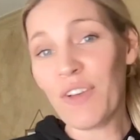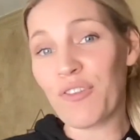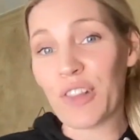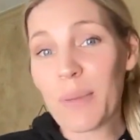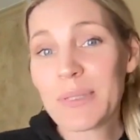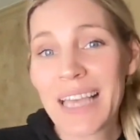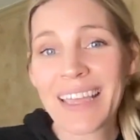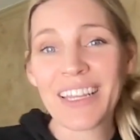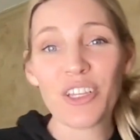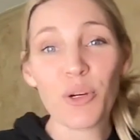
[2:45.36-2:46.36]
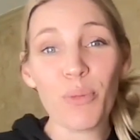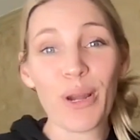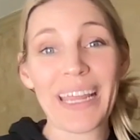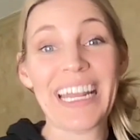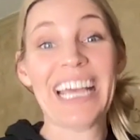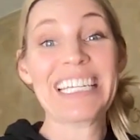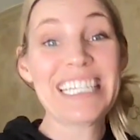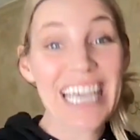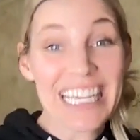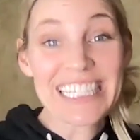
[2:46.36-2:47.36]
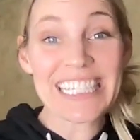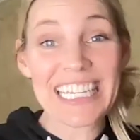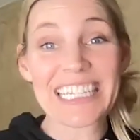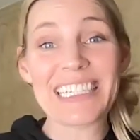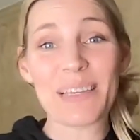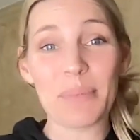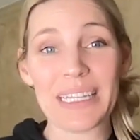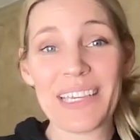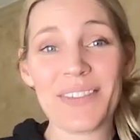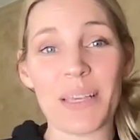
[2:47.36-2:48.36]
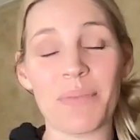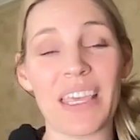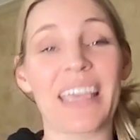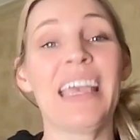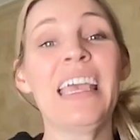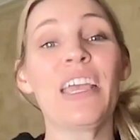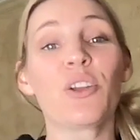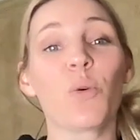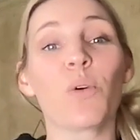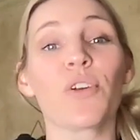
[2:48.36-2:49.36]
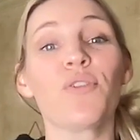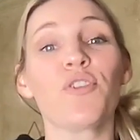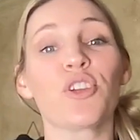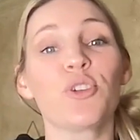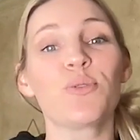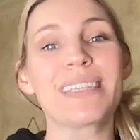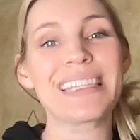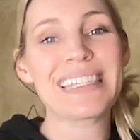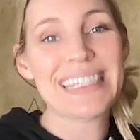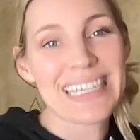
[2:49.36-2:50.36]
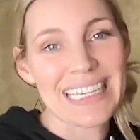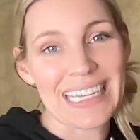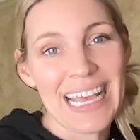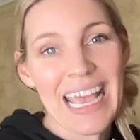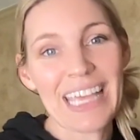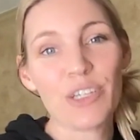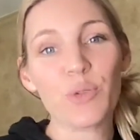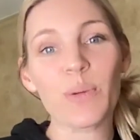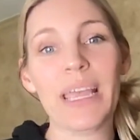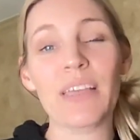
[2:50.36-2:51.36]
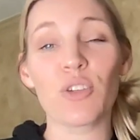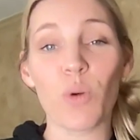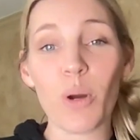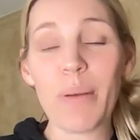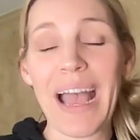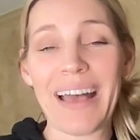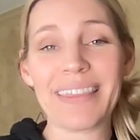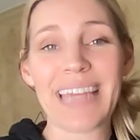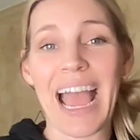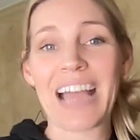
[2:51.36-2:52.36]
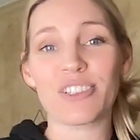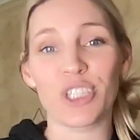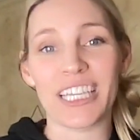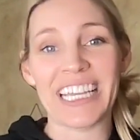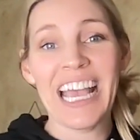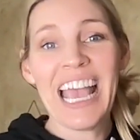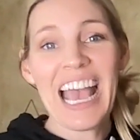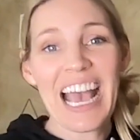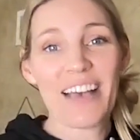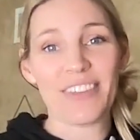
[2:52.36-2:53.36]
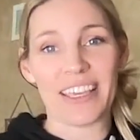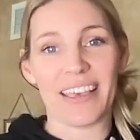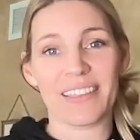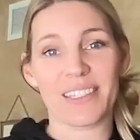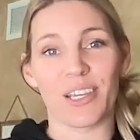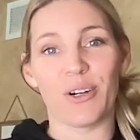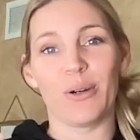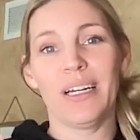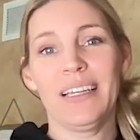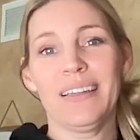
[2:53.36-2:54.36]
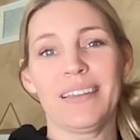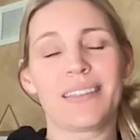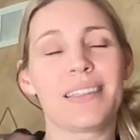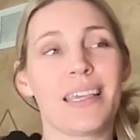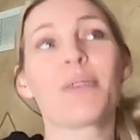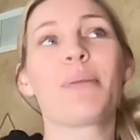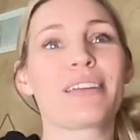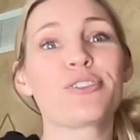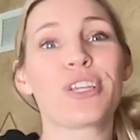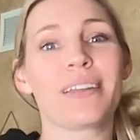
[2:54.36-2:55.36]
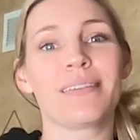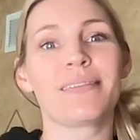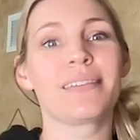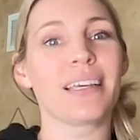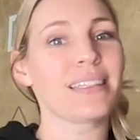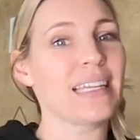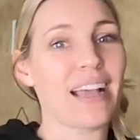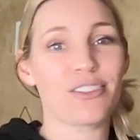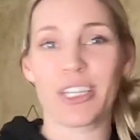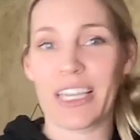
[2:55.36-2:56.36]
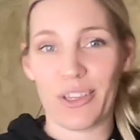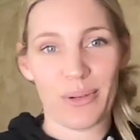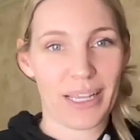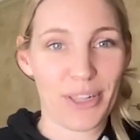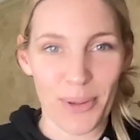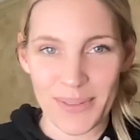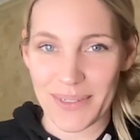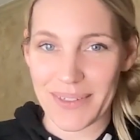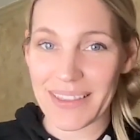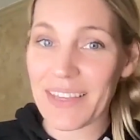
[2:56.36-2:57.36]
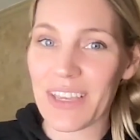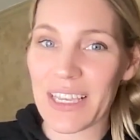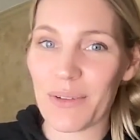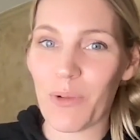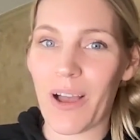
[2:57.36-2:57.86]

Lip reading: the flip side, your brain does need to believe something in order for you to see it and create your path to actually having it. So seeing a mansion doesn't actually get you any closer to living in